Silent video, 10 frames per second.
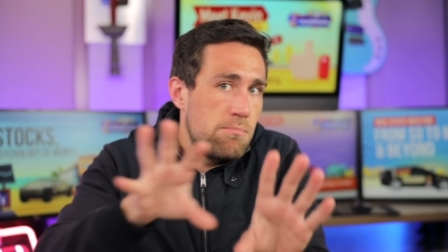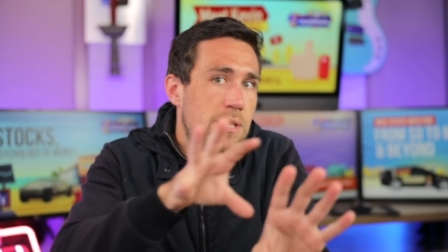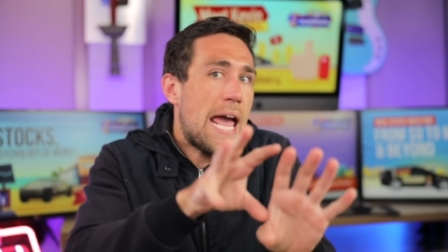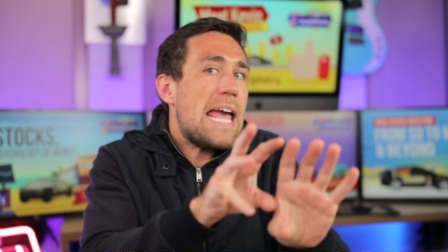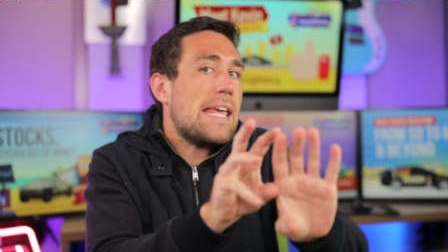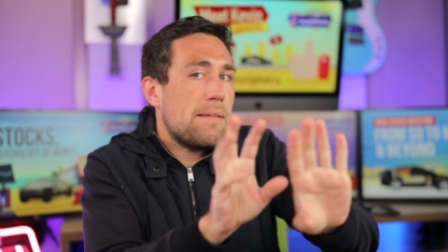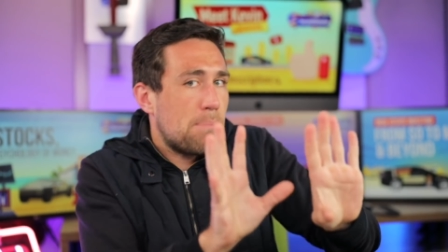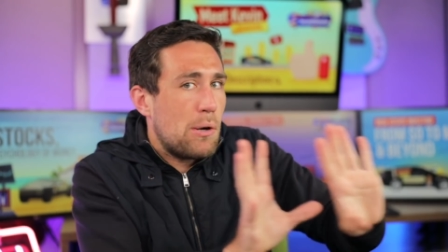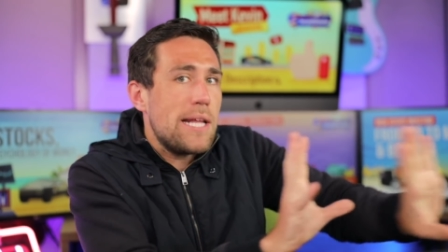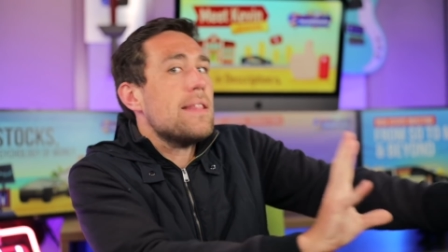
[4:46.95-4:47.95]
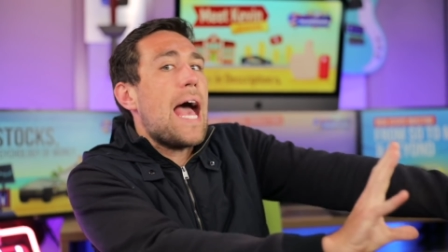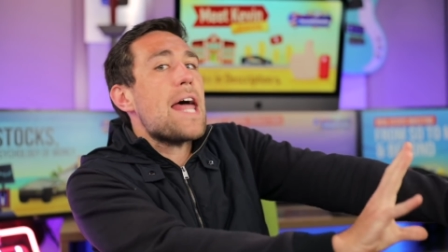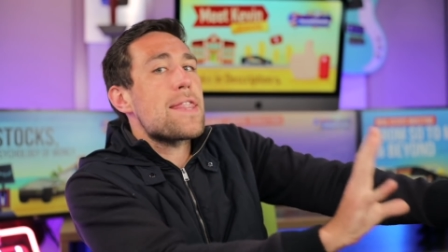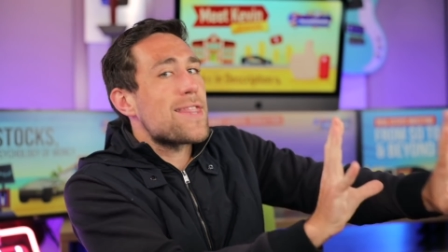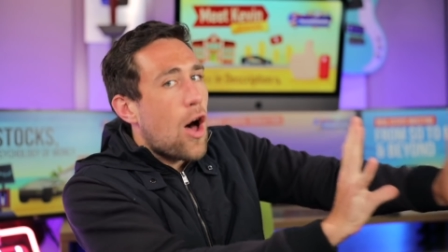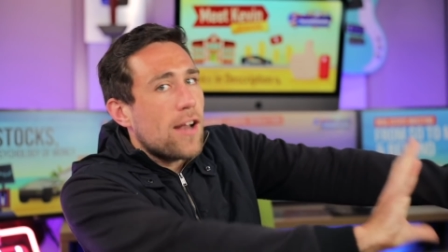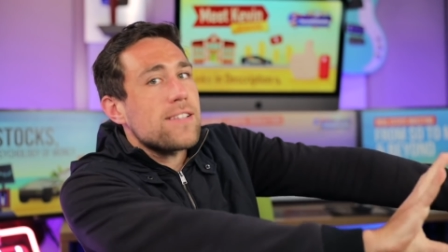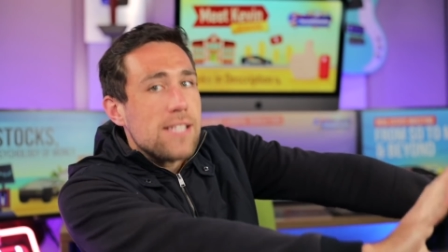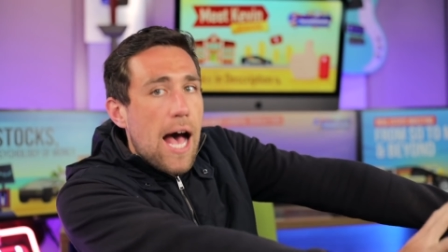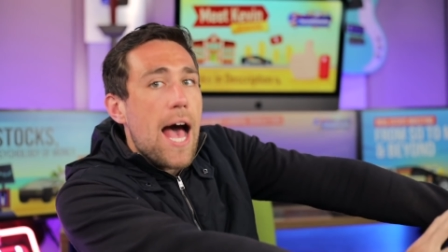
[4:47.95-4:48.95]
take putting that thought
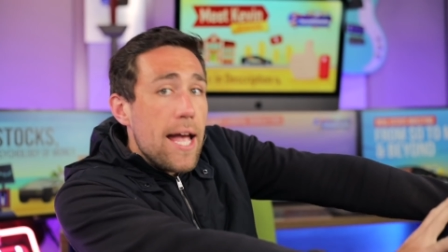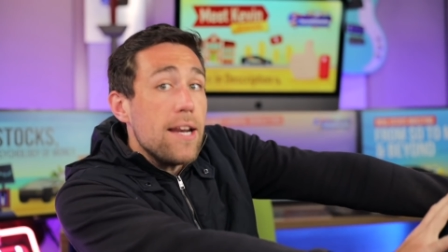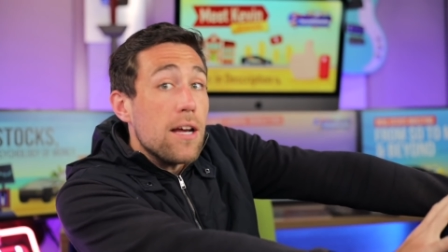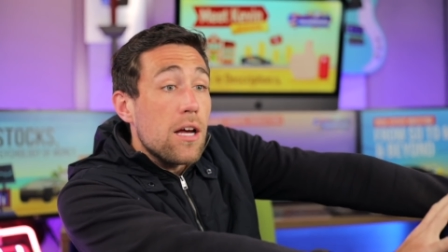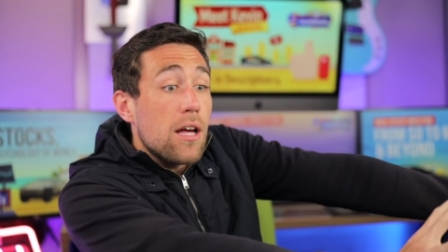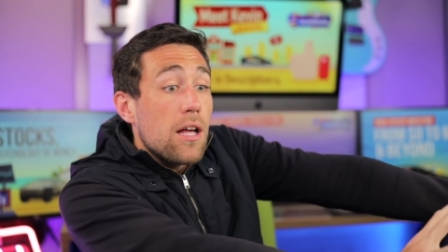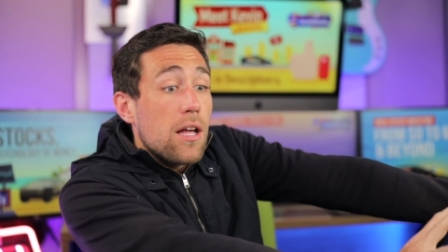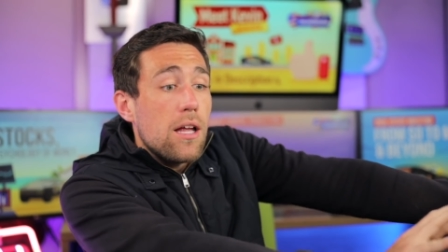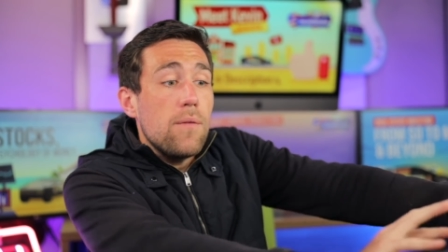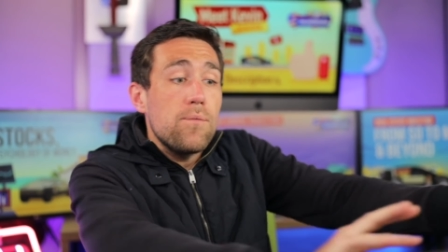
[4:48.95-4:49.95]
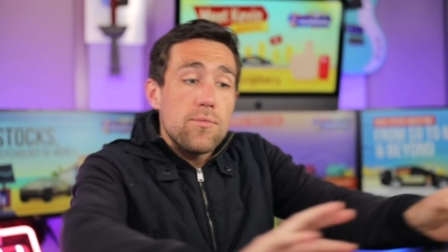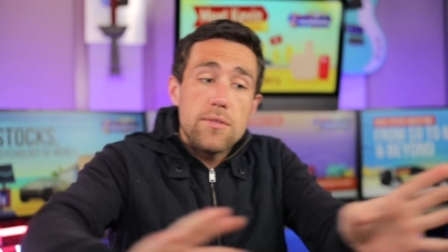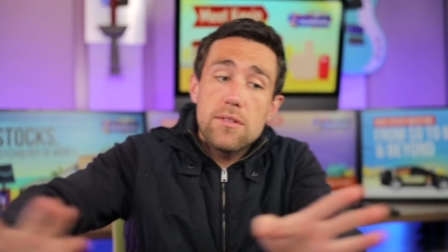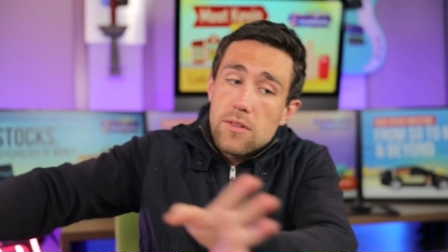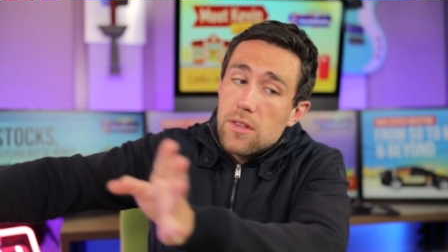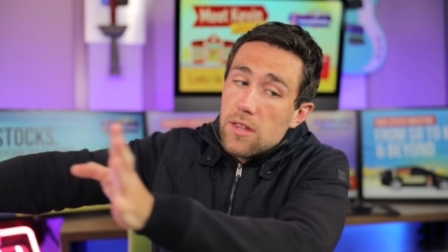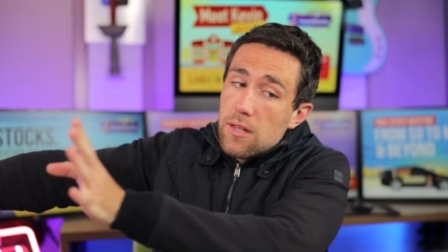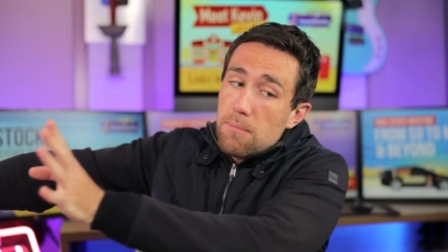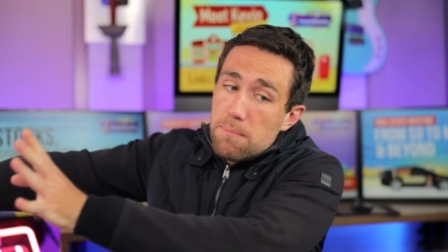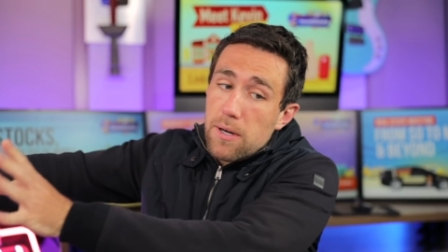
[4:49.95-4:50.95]
aside,
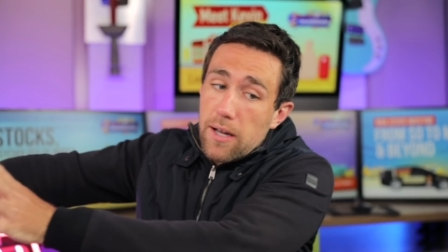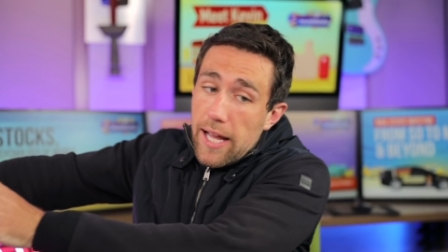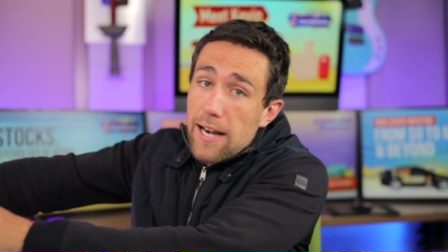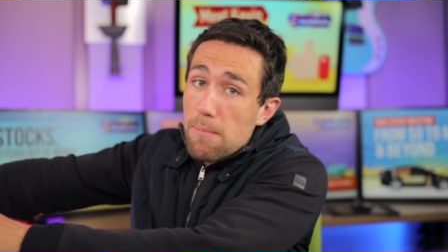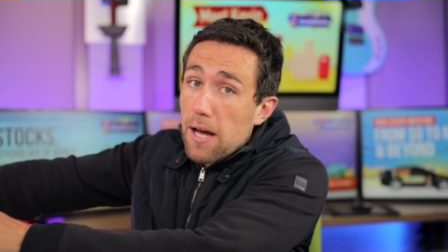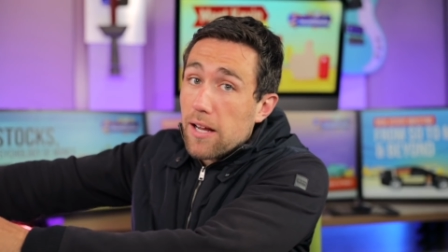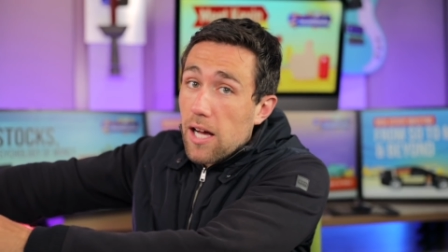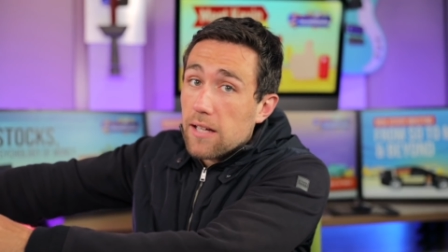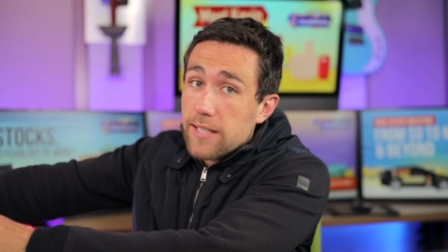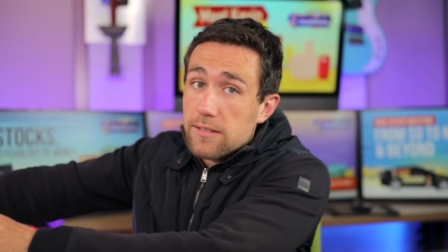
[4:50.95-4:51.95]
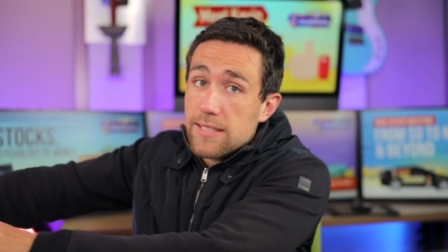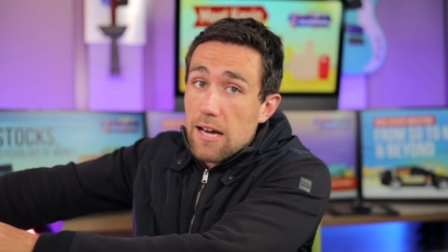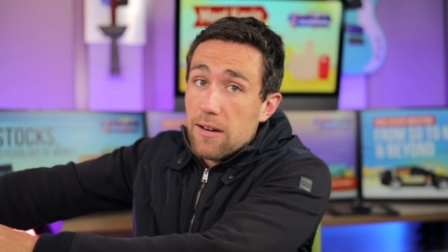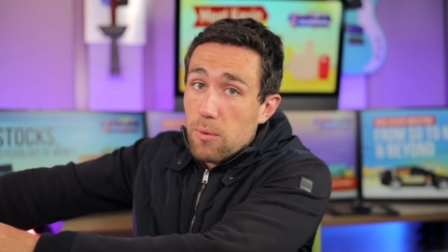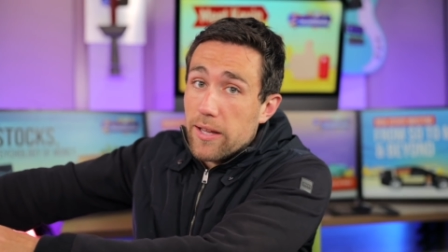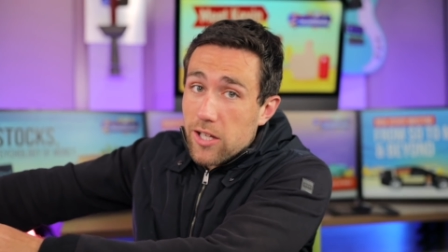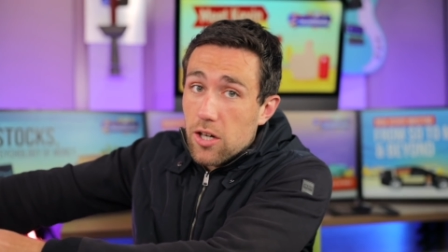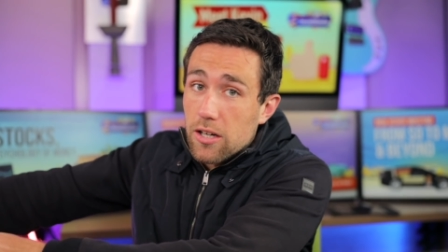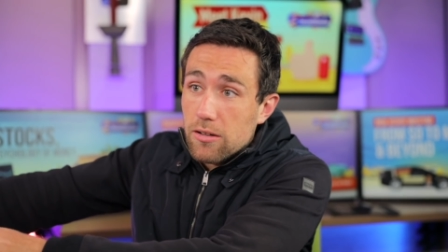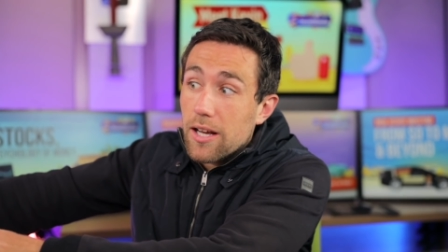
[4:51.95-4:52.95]
the the antibiotic cocktail sounded really
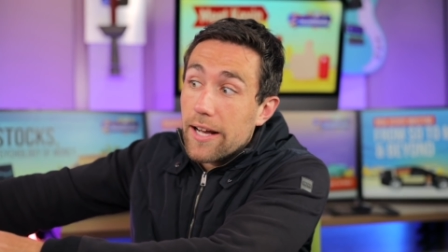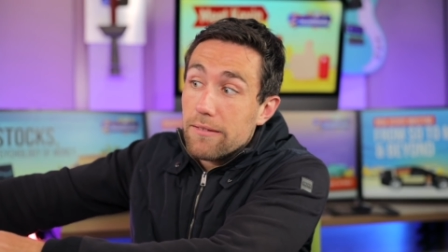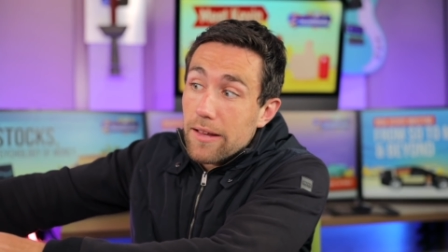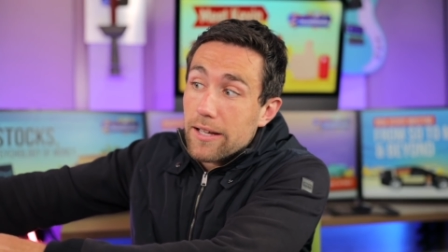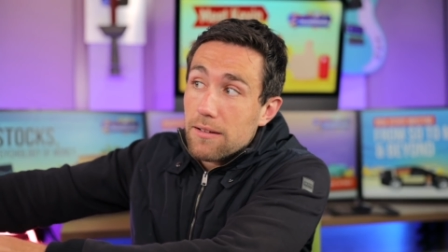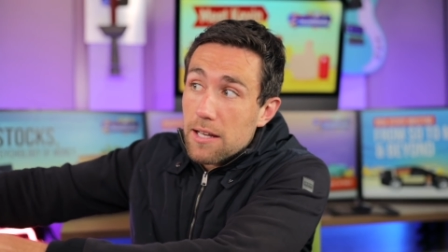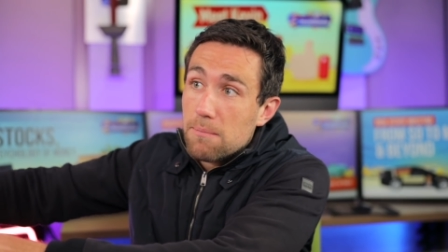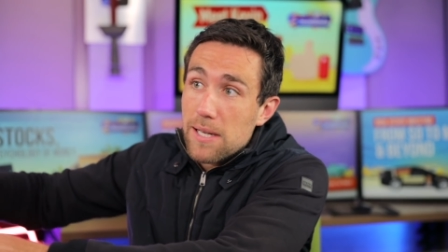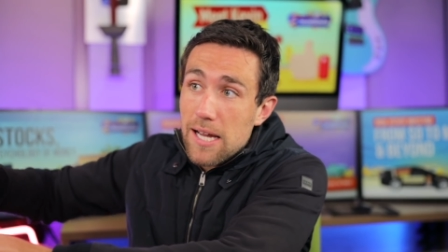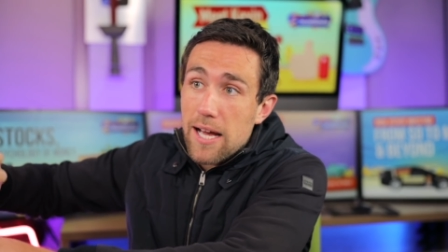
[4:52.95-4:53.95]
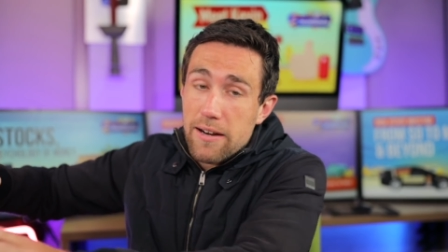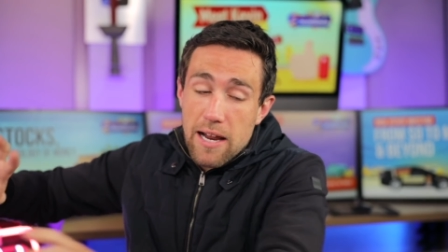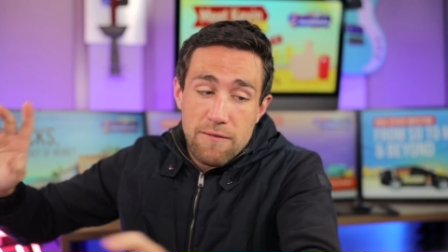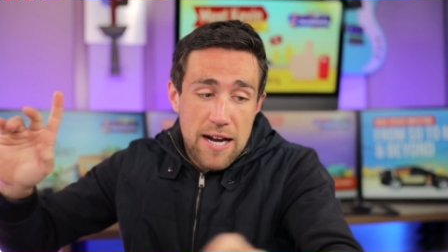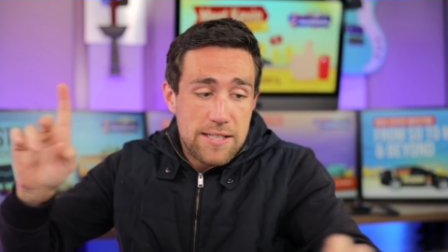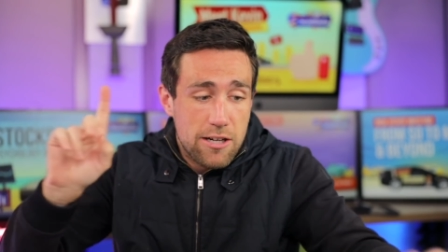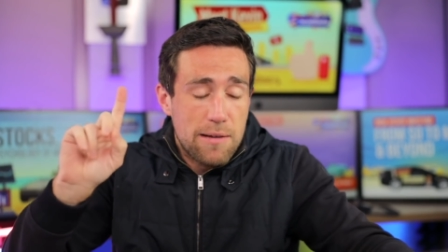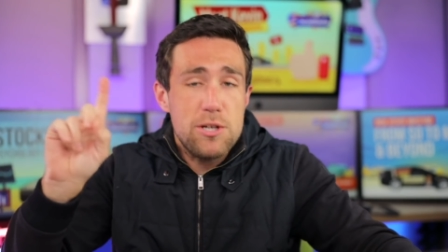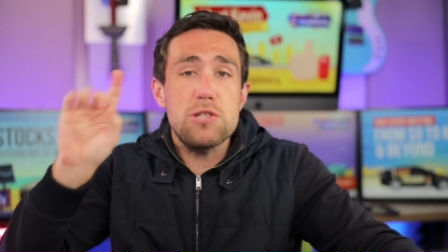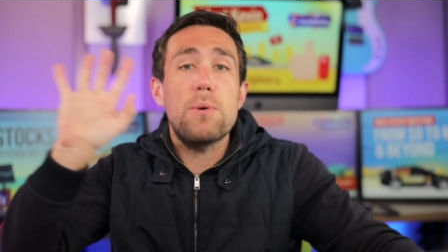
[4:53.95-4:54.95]
good, okay? Like it'd be not in, in, fact here,
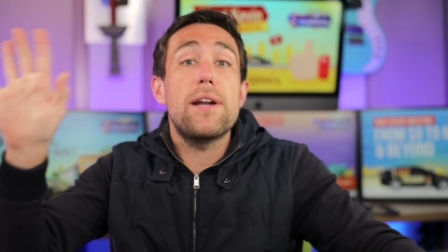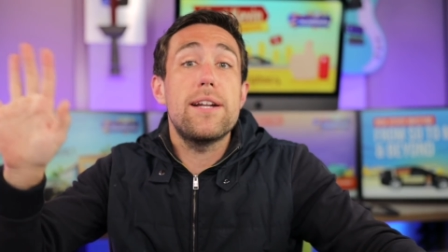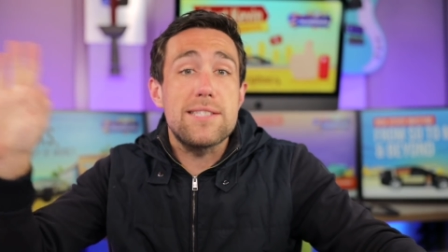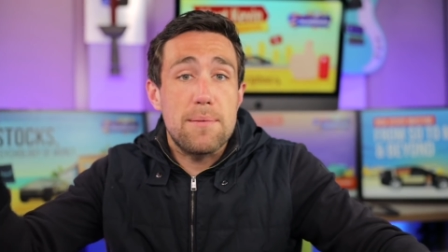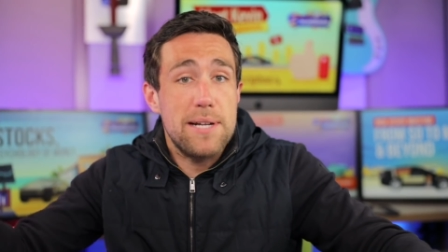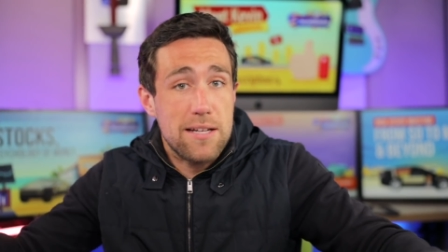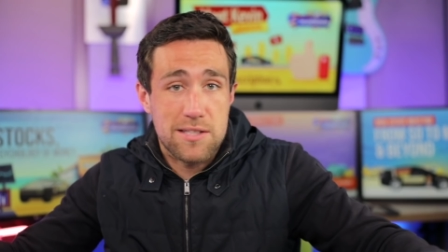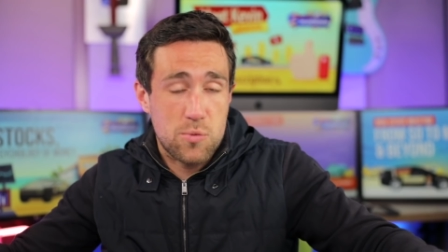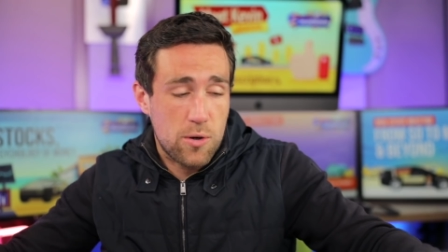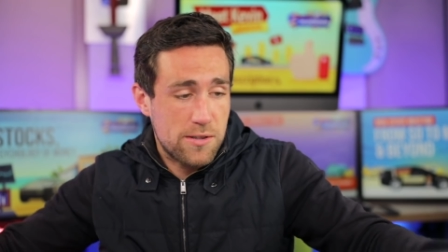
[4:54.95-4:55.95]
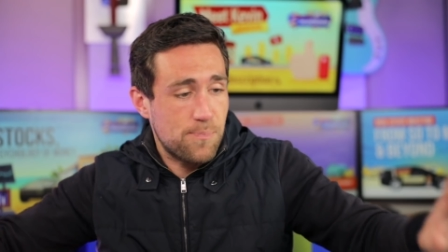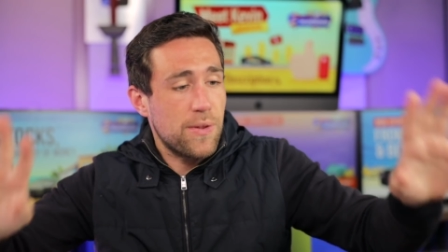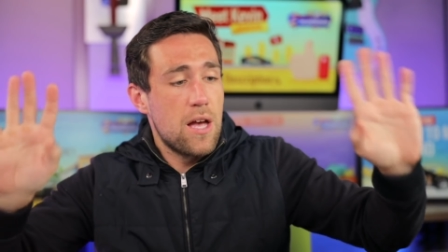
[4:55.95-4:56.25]
let me just put it in somebody else's words.